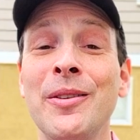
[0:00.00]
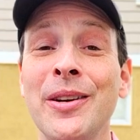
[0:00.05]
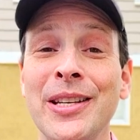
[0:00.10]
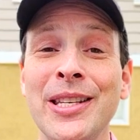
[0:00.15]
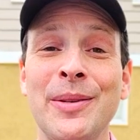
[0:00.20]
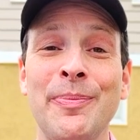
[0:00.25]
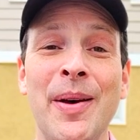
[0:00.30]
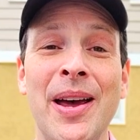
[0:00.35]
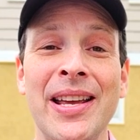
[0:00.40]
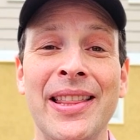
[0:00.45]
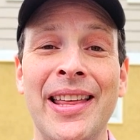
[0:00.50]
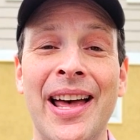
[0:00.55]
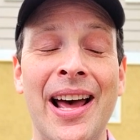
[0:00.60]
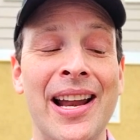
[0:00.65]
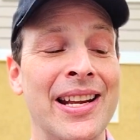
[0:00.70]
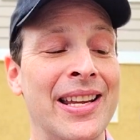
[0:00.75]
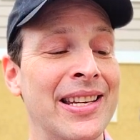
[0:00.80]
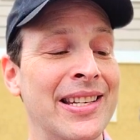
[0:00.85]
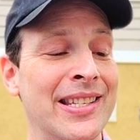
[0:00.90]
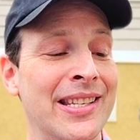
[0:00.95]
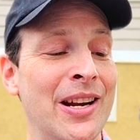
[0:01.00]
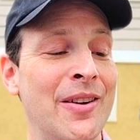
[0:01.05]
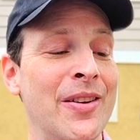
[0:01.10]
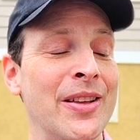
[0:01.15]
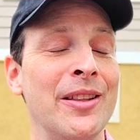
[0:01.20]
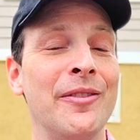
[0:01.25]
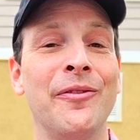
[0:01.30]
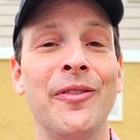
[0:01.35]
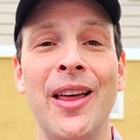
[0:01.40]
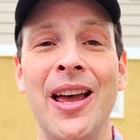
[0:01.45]
you'd expect that, and
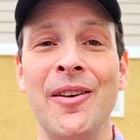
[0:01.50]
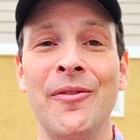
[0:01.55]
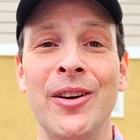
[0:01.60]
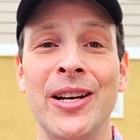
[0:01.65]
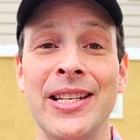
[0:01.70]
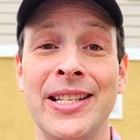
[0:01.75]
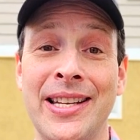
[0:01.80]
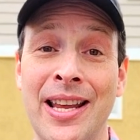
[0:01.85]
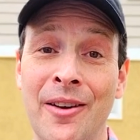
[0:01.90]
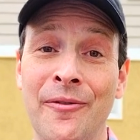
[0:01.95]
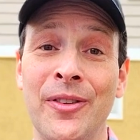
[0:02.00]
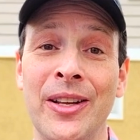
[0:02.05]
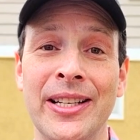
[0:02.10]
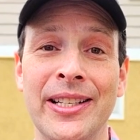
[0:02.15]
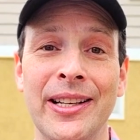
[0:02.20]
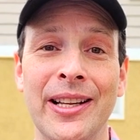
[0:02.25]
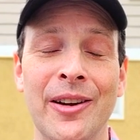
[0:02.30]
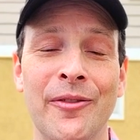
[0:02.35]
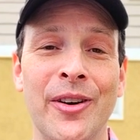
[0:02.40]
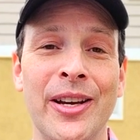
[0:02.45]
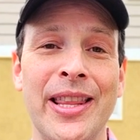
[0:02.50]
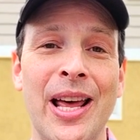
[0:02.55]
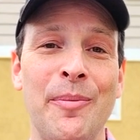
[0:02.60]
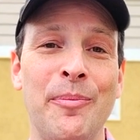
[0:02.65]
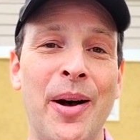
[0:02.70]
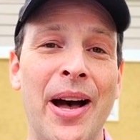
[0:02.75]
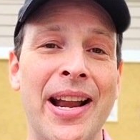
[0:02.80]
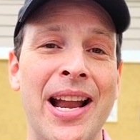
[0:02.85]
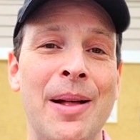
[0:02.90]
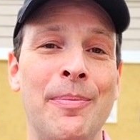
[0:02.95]
considering the flavor is definitely delivering
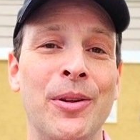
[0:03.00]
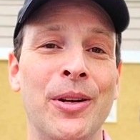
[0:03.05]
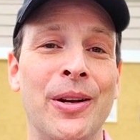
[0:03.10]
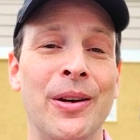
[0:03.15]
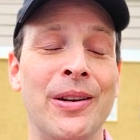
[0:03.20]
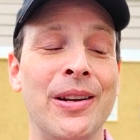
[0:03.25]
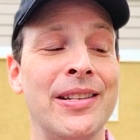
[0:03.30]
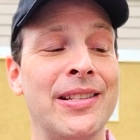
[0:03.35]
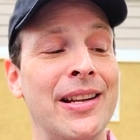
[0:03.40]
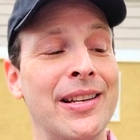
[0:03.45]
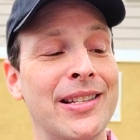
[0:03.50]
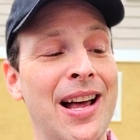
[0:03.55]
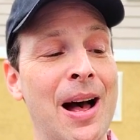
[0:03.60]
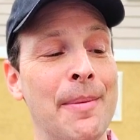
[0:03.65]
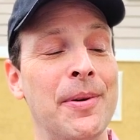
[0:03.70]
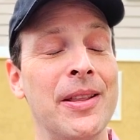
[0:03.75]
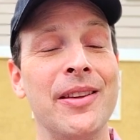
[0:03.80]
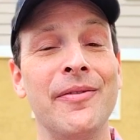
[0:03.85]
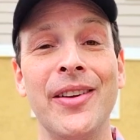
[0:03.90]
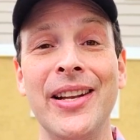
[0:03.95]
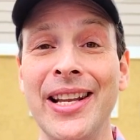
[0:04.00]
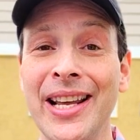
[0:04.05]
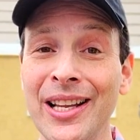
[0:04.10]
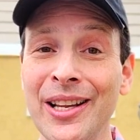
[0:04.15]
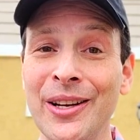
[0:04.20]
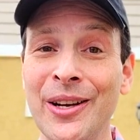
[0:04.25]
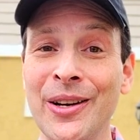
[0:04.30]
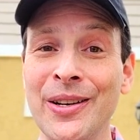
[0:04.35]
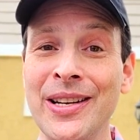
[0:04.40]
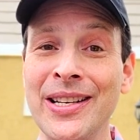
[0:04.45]
that pineapple goodness on top of the
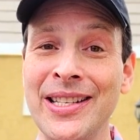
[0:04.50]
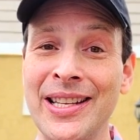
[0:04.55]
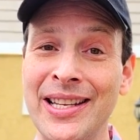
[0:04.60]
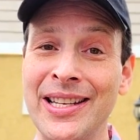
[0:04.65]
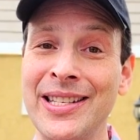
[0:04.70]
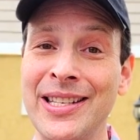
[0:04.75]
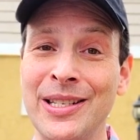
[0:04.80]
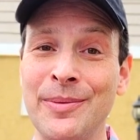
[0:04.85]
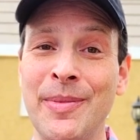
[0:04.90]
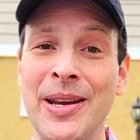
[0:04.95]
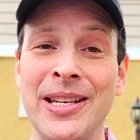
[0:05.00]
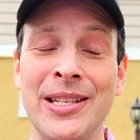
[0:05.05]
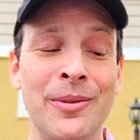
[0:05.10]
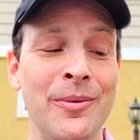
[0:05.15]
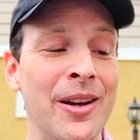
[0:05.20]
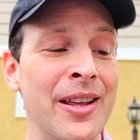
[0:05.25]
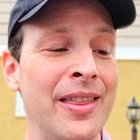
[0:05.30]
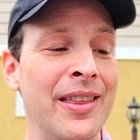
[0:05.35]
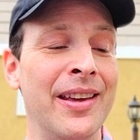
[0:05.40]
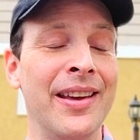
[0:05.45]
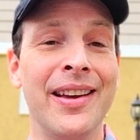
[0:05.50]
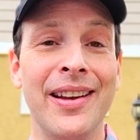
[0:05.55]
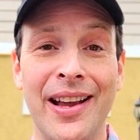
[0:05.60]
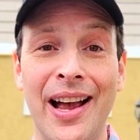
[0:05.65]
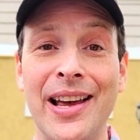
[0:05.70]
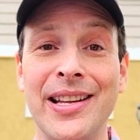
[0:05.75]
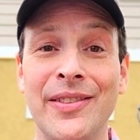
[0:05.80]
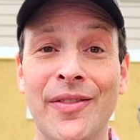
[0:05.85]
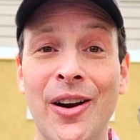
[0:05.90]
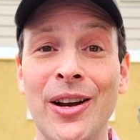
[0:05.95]
vanilla goodness that this is mixed with,
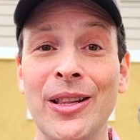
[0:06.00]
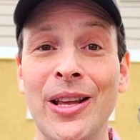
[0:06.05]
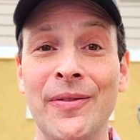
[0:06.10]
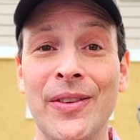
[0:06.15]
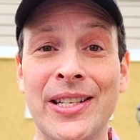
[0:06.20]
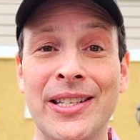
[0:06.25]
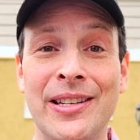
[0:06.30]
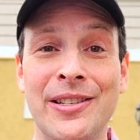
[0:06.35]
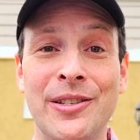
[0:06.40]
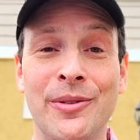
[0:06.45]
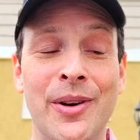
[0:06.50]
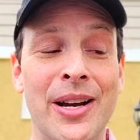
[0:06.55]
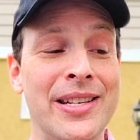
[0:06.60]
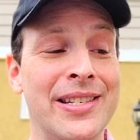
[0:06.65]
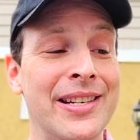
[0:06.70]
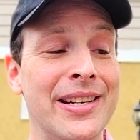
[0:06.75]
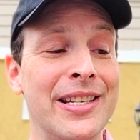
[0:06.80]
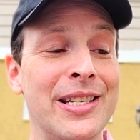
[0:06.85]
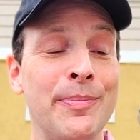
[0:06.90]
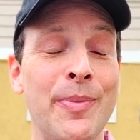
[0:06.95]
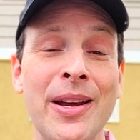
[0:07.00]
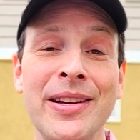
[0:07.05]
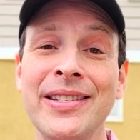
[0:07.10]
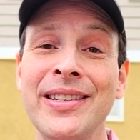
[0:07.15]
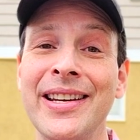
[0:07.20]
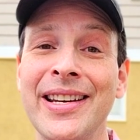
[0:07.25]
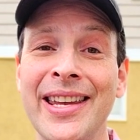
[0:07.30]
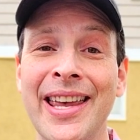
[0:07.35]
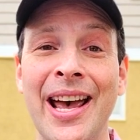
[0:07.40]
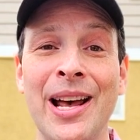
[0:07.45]
guys, a very lovely situation,
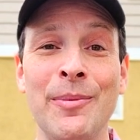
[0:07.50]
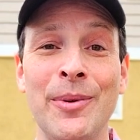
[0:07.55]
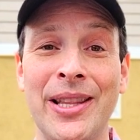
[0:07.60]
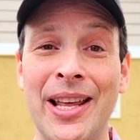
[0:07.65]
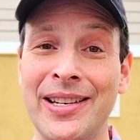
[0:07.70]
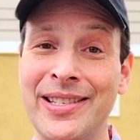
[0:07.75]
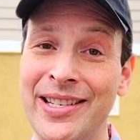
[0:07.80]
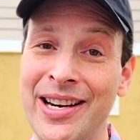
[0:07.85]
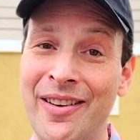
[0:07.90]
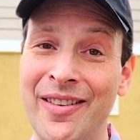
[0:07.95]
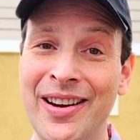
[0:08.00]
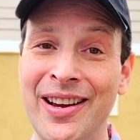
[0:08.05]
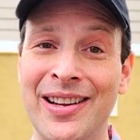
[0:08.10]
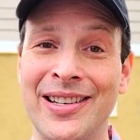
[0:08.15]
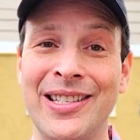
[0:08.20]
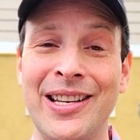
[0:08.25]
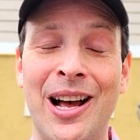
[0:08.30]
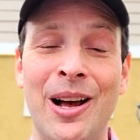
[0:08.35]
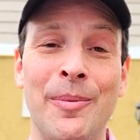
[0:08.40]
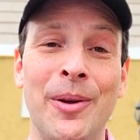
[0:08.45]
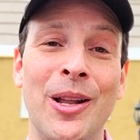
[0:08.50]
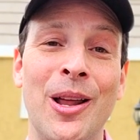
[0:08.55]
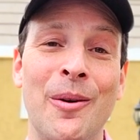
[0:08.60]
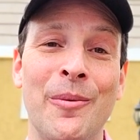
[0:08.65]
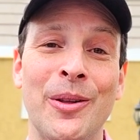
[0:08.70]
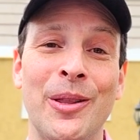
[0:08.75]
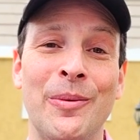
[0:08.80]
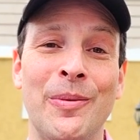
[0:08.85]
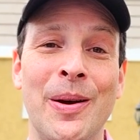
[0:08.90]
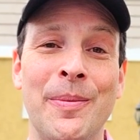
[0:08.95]
especially again with that cherry on top
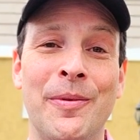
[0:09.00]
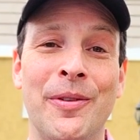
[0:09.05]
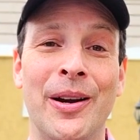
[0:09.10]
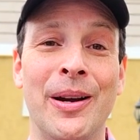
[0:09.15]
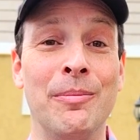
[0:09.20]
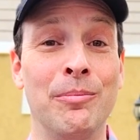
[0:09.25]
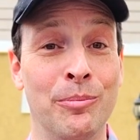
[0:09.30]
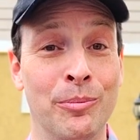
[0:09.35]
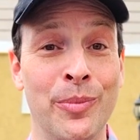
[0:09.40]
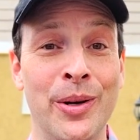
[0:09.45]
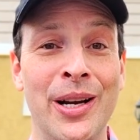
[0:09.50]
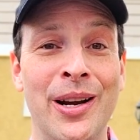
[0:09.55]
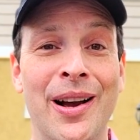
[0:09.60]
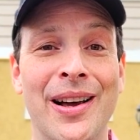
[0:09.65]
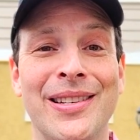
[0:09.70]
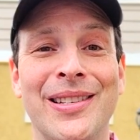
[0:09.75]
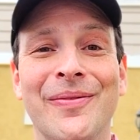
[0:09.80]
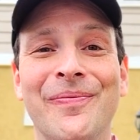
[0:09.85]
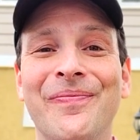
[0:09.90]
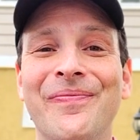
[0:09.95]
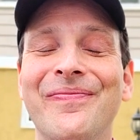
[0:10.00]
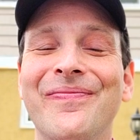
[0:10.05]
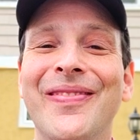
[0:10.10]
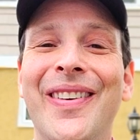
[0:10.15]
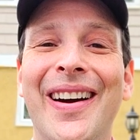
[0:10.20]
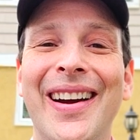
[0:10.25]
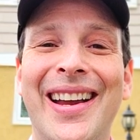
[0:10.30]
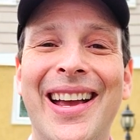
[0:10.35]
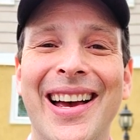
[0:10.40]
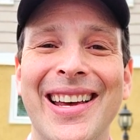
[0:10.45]
along with the whipped cream. Pretty awesome.
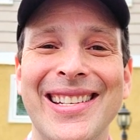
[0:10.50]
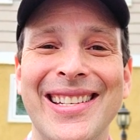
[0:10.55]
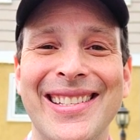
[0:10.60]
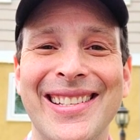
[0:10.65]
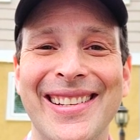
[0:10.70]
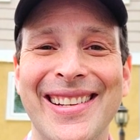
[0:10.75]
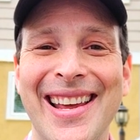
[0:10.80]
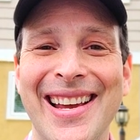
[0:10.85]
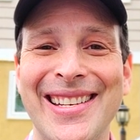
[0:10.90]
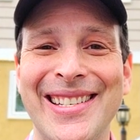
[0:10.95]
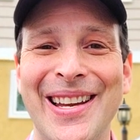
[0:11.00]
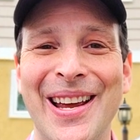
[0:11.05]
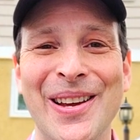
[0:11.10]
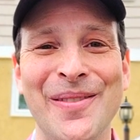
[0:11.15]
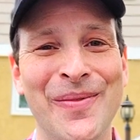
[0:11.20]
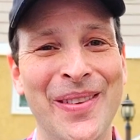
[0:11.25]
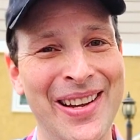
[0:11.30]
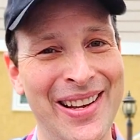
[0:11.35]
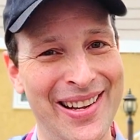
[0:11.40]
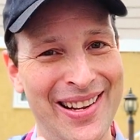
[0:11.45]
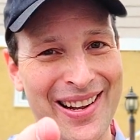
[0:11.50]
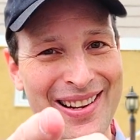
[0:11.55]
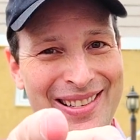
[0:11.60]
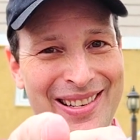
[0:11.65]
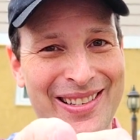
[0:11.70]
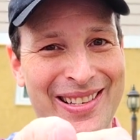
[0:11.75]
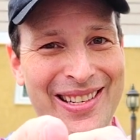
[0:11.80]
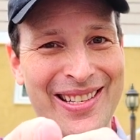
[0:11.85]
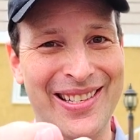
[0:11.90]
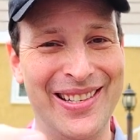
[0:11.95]
All right, guys, until next time, I'll
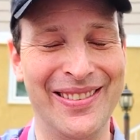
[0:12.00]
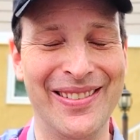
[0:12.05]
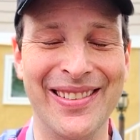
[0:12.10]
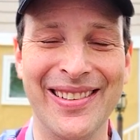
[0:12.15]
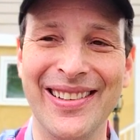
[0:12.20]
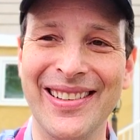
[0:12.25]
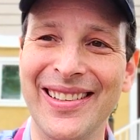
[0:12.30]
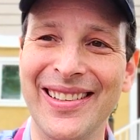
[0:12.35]
talk to you soon.